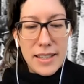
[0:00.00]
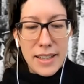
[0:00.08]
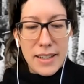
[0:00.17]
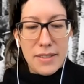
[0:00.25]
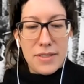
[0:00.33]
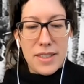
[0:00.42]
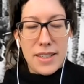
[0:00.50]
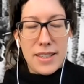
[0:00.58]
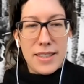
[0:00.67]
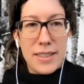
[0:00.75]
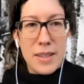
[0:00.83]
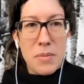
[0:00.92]
of the
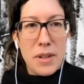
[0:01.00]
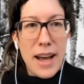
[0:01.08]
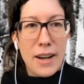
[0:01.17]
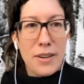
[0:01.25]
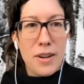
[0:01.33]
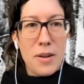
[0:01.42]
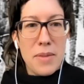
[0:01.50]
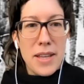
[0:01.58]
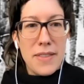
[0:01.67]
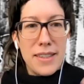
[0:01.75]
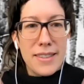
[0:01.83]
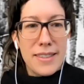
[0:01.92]
simulacrum
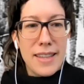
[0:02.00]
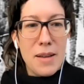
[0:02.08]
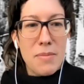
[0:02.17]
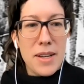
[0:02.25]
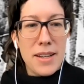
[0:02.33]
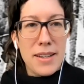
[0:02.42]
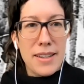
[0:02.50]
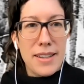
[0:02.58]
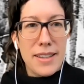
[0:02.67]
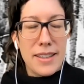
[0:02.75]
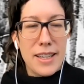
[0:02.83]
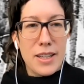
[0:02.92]
and the statement.
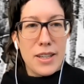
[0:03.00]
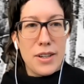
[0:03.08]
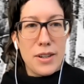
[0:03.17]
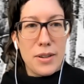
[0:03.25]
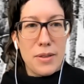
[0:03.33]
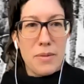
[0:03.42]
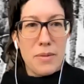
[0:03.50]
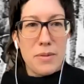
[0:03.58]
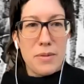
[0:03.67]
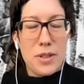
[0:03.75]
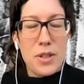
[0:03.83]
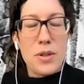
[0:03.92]
You're
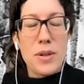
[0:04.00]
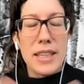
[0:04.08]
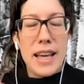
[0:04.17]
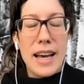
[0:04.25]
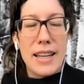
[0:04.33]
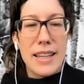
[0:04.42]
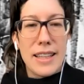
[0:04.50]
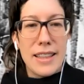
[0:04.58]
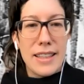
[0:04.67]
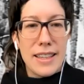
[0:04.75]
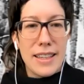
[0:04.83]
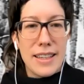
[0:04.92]
doing that in
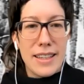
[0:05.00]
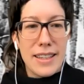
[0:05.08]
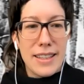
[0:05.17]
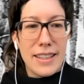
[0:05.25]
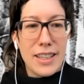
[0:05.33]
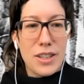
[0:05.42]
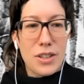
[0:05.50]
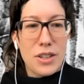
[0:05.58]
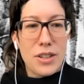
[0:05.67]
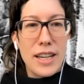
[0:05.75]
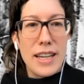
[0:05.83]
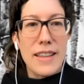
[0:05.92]
you're
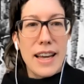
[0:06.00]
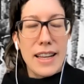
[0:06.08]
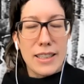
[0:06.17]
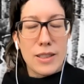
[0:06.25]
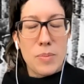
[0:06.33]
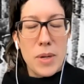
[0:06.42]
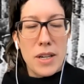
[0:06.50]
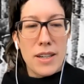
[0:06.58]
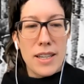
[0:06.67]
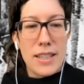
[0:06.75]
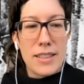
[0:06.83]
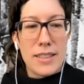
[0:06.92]
creating that
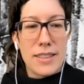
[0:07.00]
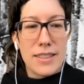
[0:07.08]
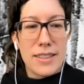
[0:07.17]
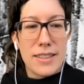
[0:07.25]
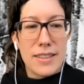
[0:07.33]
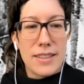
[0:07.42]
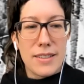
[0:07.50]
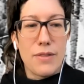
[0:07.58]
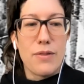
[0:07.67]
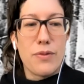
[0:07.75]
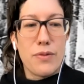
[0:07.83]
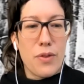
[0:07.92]
experience
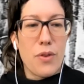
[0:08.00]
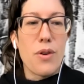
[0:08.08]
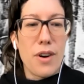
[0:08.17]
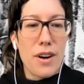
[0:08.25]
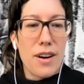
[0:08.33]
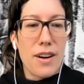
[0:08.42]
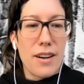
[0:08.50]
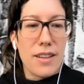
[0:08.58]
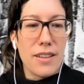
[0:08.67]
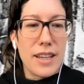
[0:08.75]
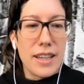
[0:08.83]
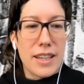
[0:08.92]
for
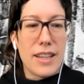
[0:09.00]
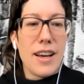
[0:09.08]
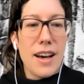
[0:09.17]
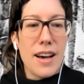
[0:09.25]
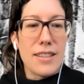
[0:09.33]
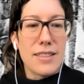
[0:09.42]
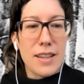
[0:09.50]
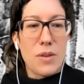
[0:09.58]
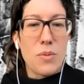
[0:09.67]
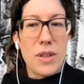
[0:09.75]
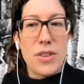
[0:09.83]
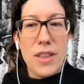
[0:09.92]
us,
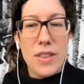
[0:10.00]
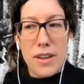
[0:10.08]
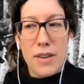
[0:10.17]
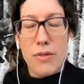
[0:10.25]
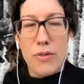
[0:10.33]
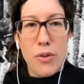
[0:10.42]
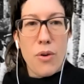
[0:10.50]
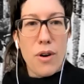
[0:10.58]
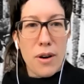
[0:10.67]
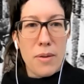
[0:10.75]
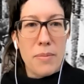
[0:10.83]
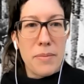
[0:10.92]
within the
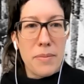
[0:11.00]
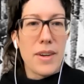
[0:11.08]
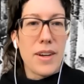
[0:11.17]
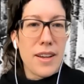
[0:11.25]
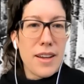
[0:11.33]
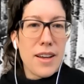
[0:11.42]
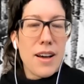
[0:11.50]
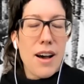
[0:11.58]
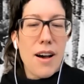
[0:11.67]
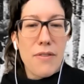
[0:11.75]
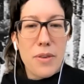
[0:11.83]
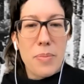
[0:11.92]
form
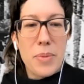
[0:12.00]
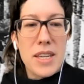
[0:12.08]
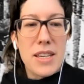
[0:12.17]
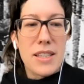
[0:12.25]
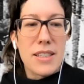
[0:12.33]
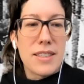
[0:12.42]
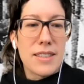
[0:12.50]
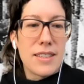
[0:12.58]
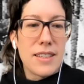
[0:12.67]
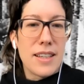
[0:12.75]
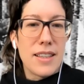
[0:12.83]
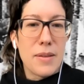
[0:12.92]
of the
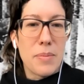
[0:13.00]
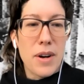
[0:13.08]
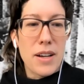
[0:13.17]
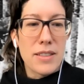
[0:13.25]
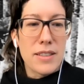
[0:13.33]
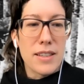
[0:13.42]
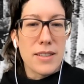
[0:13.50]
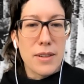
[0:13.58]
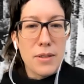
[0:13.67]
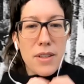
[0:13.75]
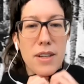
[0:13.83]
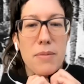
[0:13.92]
piece in the process. So I
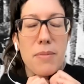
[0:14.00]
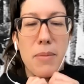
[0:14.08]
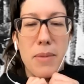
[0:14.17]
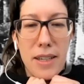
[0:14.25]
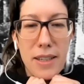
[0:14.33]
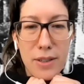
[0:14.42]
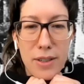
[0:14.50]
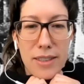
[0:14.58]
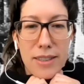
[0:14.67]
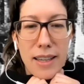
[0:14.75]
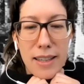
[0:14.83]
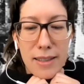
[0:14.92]
thought maybe you could
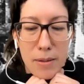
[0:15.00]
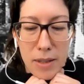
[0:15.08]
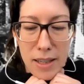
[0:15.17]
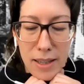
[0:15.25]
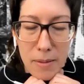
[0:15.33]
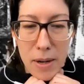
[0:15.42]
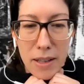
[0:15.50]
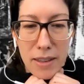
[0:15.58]
say something about that.